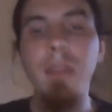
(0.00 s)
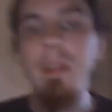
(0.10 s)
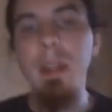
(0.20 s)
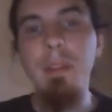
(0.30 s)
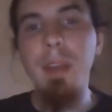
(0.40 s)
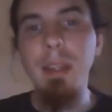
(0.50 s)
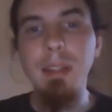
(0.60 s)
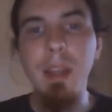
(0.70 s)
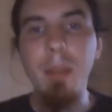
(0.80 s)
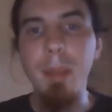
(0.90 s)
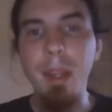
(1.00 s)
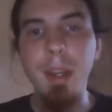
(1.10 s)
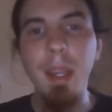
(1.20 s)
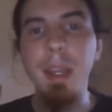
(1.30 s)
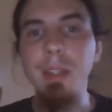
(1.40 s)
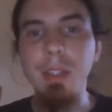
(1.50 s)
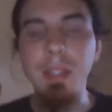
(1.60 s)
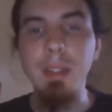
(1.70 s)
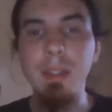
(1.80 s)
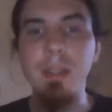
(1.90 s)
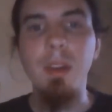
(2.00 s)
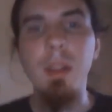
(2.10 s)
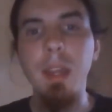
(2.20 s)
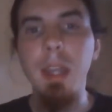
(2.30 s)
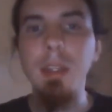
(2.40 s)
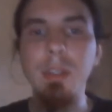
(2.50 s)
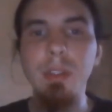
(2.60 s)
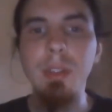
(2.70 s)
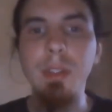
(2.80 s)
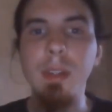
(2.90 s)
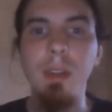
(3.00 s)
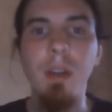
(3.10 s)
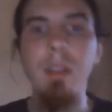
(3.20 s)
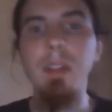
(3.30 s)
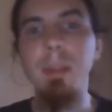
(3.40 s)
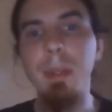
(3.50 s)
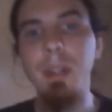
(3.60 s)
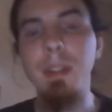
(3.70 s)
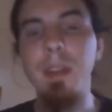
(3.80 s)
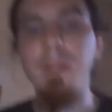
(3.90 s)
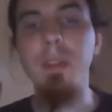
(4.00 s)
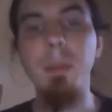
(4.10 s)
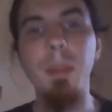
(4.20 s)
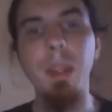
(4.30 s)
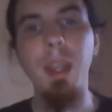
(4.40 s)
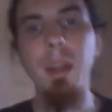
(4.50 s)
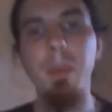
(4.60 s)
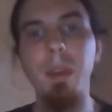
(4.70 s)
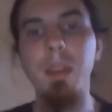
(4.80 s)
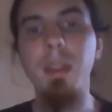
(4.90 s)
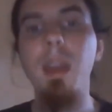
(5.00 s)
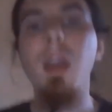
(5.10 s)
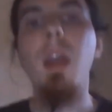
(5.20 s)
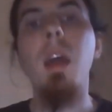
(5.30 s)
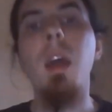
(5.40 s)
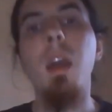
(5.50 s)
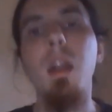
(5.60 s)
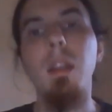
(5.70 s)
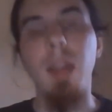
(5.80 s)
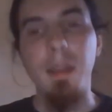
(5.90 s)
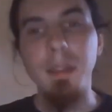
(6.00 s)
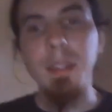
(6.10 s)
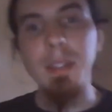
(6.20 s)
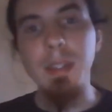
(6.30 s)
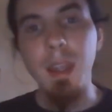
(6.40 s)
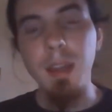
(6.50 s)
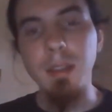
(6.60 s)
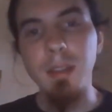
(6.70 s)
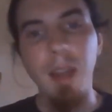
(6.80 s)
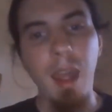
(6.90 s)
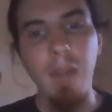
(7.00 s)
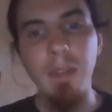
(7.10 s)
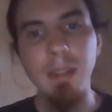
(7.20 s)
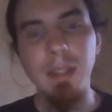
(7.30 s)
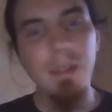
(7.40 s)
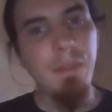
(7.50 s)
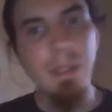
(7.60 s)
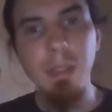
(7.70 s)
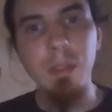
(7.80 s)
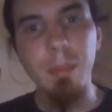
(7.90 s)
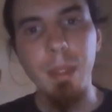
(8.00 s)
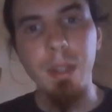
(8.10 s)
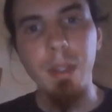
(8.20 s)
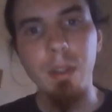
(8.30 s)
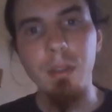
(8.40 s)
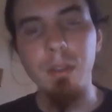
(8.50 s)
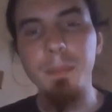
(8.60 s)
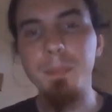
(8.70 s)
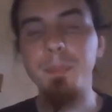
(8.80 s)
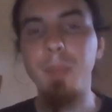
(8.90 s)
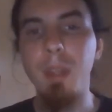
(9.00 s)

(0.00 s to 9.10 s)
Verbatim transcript: Even if I saw Mary and Jesus and all the angels and all the spirits I've communicated with, life still sucks and I haven't seen a physical miracle.